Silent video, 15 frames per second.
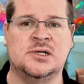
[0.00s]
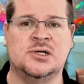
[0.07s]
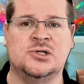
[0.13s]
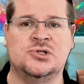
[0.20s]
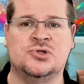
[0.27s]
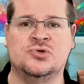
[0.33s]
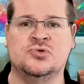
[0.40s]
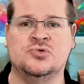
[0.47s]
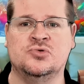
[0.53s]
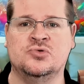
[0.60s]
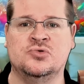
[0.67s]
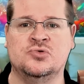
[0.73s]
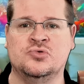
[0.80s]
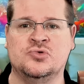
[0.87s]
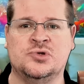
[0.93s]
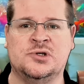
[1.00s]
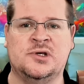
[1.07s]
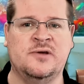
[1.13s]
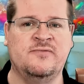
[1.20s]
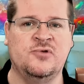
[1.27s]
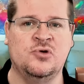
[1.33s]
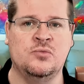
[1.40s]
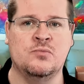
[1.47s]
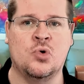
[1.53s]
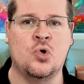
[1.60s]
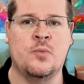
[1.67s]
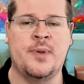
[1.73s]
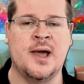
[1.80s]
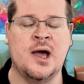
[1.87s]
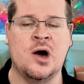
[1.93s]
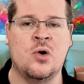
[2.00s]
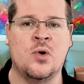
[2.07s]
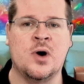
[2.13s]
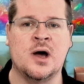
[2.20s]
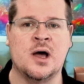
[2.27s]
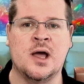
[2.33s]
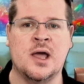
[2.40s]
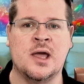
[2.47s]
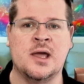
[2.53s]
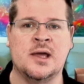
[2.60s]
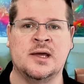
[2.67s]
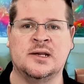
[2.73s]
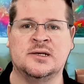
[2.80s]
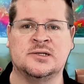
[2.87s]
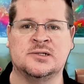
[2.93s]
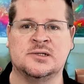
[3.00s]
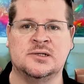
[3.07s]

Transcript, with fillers: to give you more power and